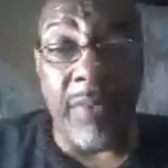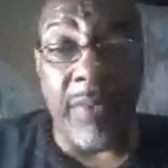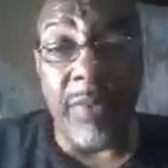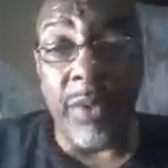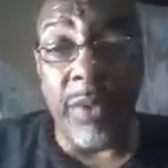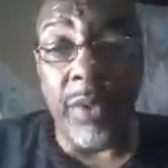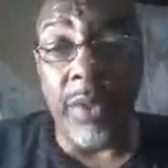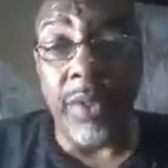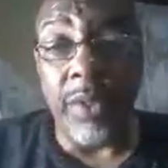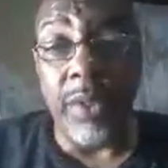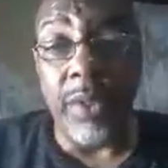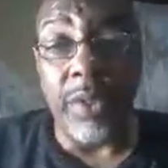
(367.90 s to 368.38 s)
on
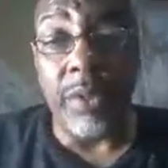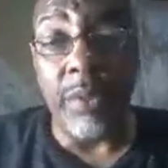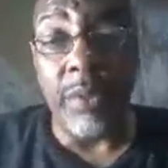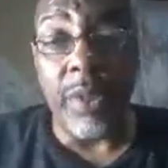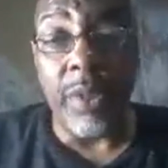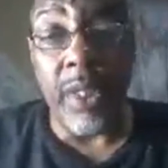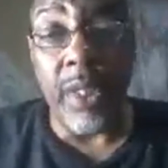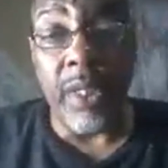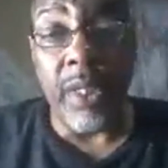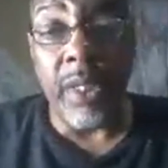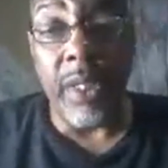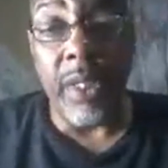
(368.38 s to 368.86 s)
the street
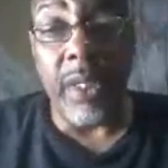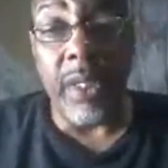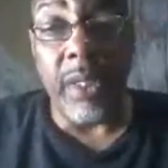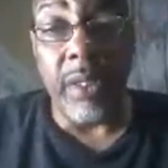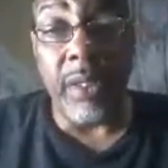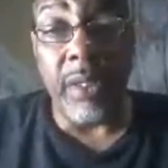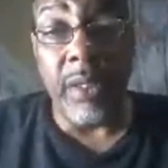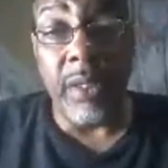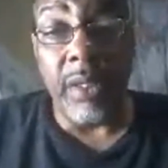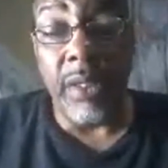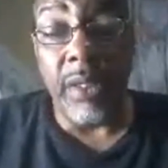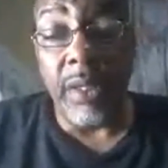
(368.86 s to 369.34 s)

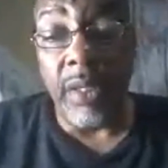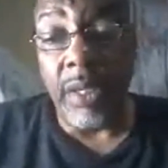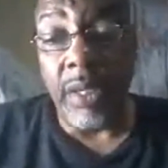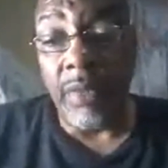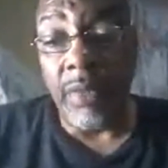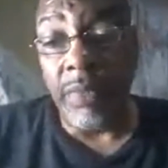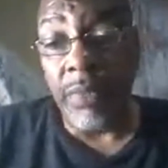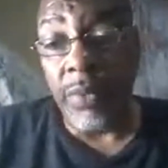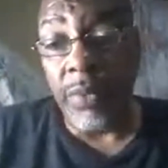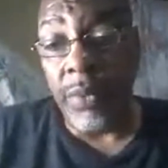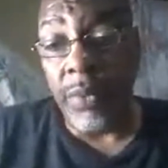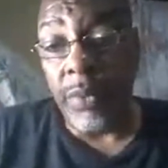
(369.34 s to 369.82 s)
if
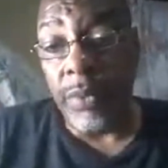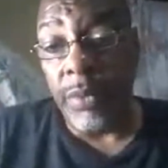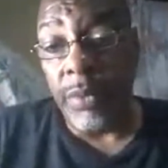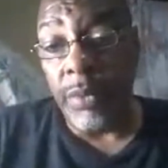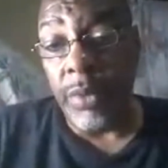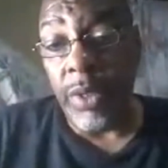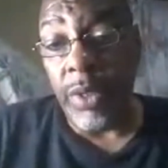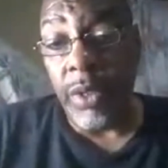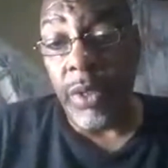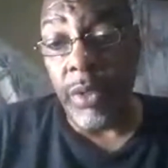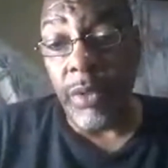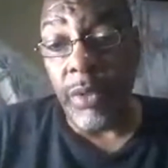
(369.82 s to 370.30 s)

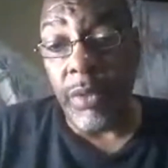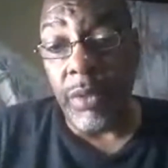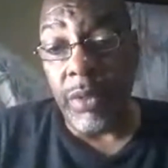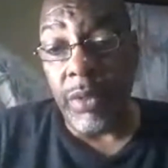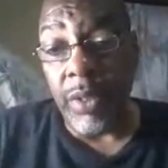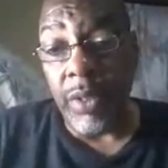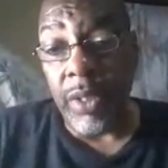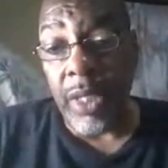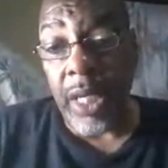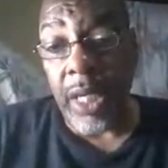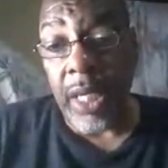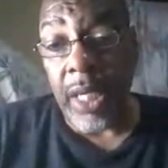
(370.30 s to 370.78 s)

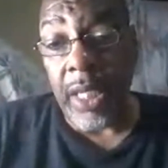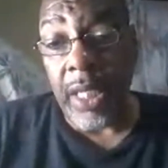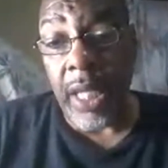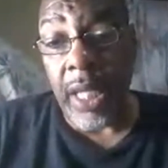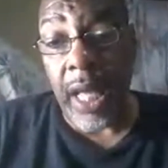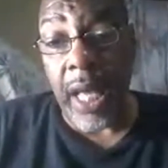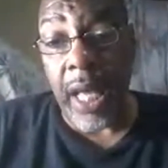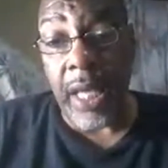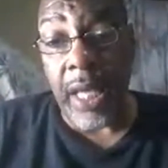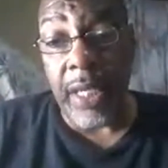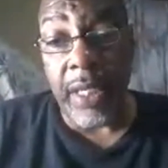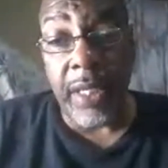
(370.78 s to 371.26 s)
like
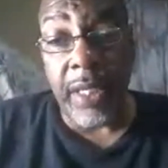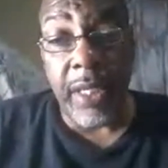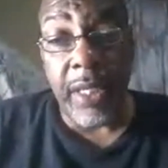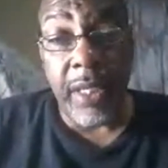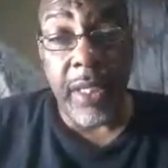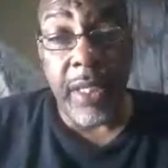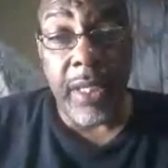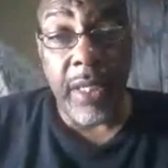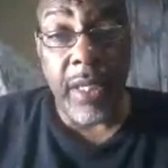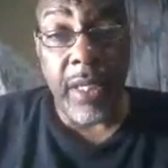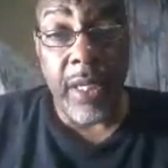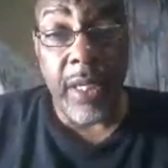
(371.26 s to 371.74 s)
that.
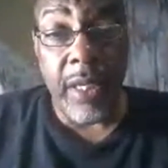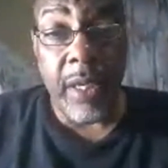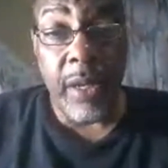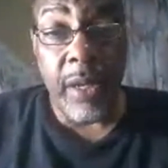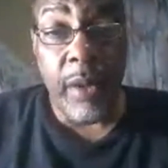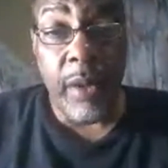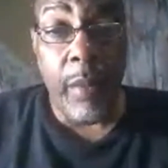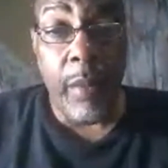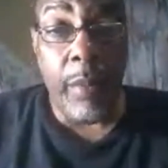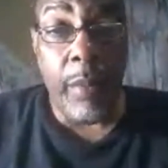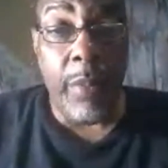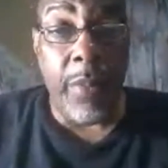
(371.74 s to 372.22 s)

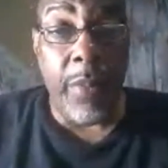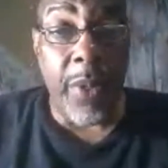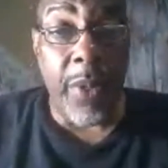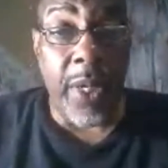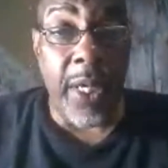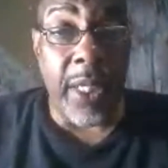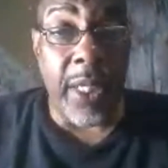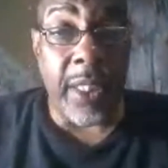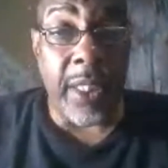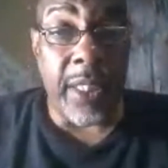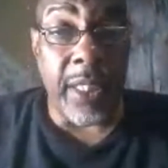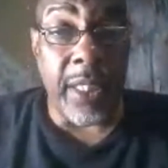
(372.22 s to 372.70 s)
But